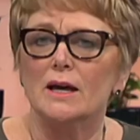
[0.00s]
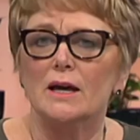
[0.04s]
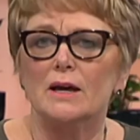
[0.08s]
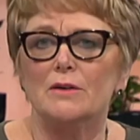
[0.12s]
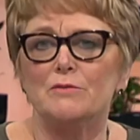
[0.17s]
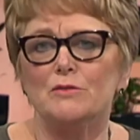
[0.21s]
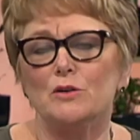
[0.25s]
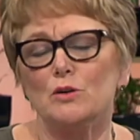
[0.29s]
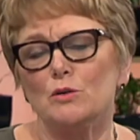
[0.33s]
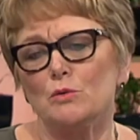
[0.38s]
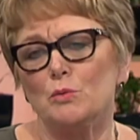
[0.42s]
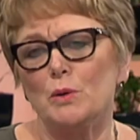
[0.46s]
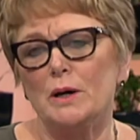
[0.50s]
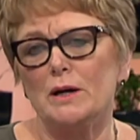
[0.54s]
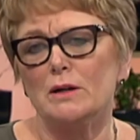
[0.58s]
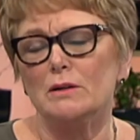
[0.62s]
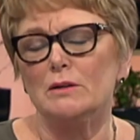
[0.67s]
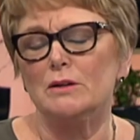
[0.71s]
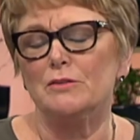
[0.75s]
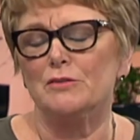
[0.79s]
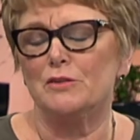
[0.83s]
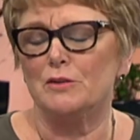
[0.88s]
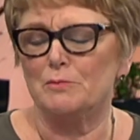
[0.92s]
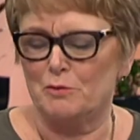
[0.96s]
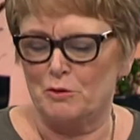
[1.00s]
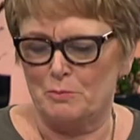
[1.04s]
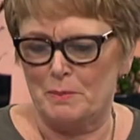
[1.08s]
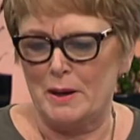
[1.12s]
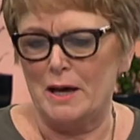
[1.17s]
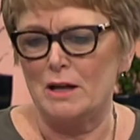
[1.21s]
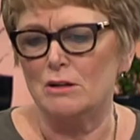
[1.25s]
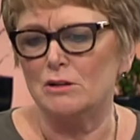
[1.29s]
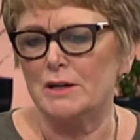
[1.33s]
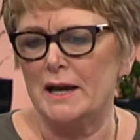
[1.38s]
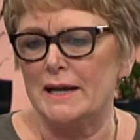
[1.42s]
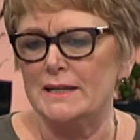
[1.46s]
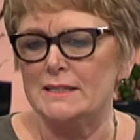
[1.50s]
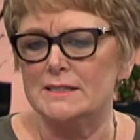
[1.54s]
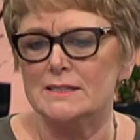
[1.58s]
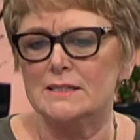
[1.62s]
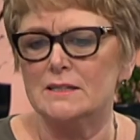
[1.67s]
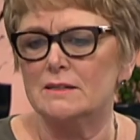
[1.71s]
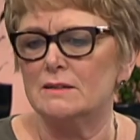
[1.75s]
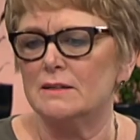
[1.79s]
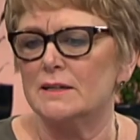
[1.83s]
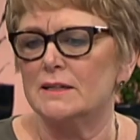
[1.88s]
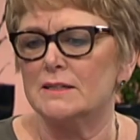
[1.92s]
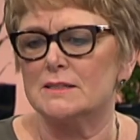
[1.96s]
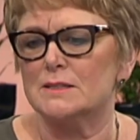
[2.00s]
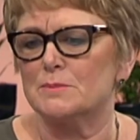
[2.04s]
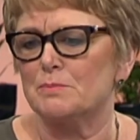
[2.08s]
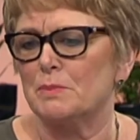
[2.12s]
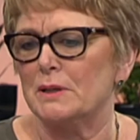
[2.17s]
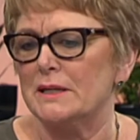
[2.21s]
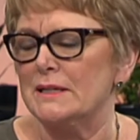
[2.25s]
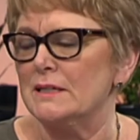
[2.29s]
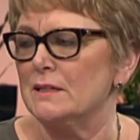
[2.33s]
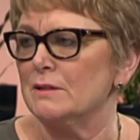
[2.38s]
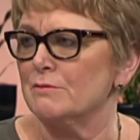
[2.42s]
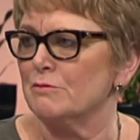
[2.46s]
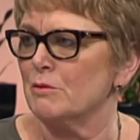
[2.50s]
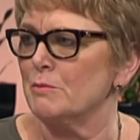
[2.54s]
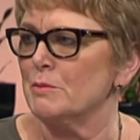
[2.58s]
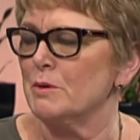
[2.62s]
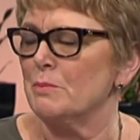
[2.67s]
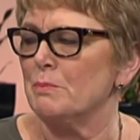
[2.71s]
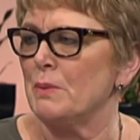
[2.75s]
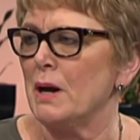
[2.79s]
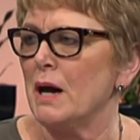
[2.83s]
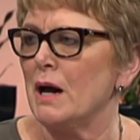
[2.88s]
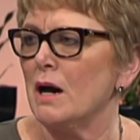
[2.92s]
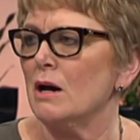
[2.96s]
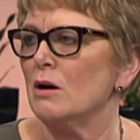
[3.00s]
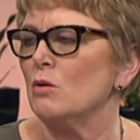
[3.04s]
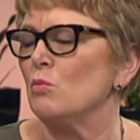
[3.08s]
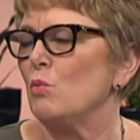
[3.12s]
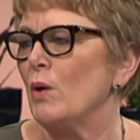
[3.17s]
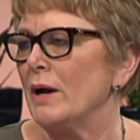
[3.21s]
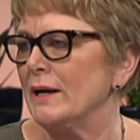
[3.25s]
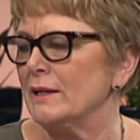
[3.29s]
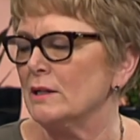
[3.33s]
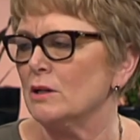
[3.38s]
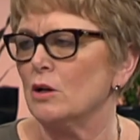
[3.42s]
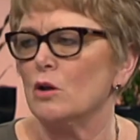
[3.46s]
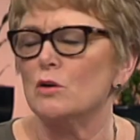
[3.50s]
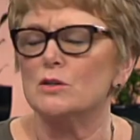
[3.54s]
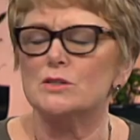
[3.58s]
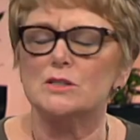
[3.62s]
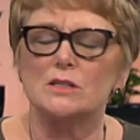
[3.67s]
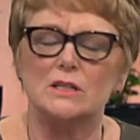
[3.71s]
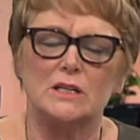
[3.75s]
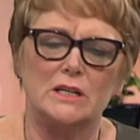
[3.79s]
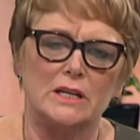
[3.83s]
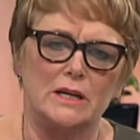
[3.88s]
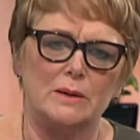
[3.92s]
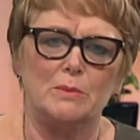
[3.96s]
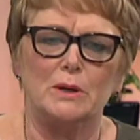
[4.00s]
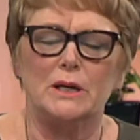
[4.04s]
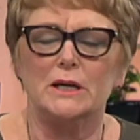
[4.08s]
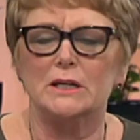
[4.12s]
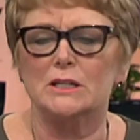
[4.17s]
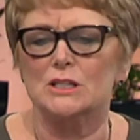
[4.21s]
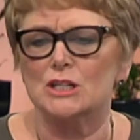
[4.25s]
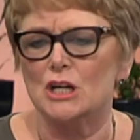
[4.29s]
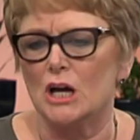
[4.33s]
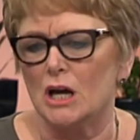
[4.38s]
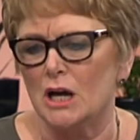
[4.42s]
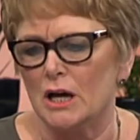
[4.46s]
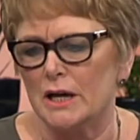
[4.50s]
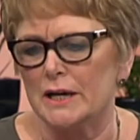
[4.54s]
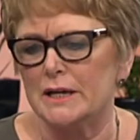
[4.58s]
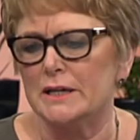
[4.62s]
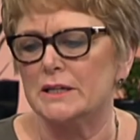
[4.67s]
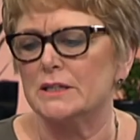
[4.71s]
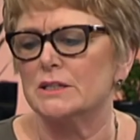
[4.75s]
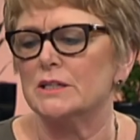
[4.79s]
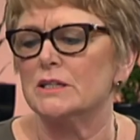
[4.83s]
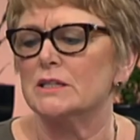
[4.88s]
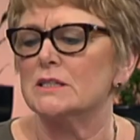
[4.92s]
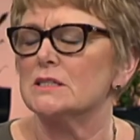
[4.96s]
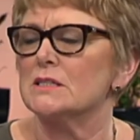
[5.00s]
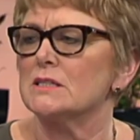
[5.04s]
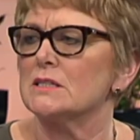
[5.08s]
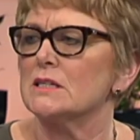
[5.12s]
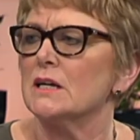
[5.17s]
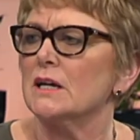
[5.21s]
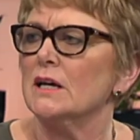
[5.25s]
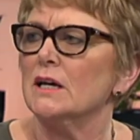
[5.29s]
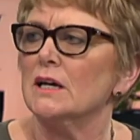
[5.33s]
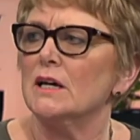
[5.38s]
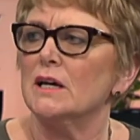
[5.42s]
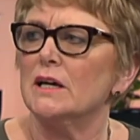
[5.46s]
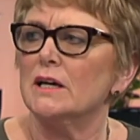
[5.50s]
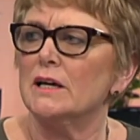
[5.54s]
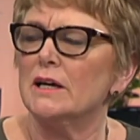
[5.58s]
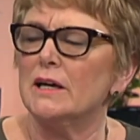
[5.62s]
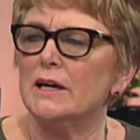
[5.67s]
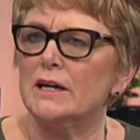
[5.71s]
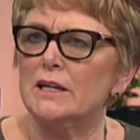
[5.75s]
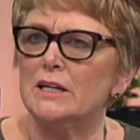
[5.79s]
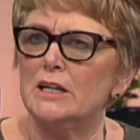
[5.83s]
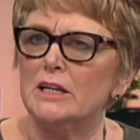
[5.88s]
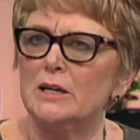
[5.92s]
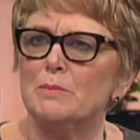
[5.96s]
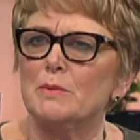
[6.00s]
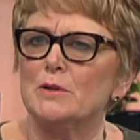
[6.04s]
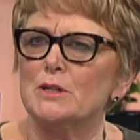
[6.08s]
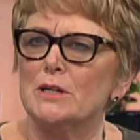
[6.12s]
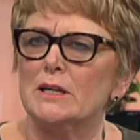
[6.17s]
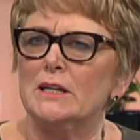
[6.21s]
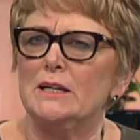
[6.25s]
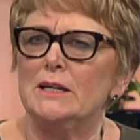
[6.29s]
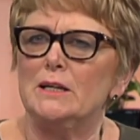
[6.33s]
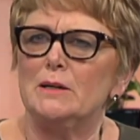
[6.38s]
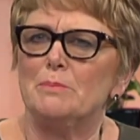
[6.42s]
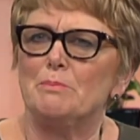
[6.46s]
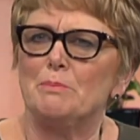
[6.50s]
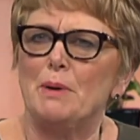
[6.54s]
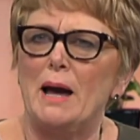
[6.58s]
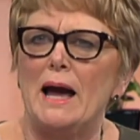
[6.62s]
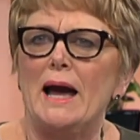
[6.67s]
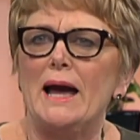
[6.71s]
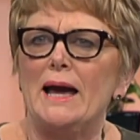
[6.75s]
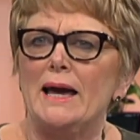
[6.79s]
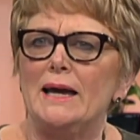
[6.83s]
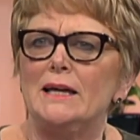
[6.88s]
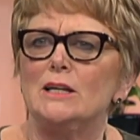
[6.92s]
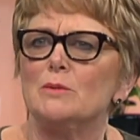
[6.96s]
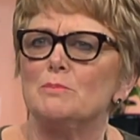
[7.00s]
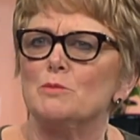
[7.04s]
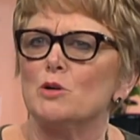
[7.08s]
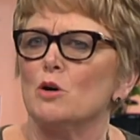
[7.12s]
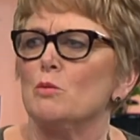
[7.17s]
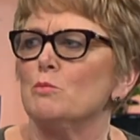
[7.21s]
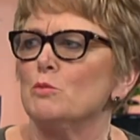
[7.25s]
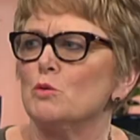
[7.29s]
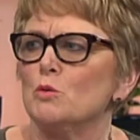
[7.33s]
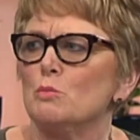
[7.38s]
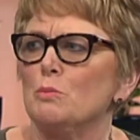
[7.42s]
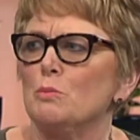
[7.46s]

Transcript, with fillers: For, well, for, for bowel cancer, it's bleeding from the bowel, weight loss, anemia, tiredness, any, any pain, abdominal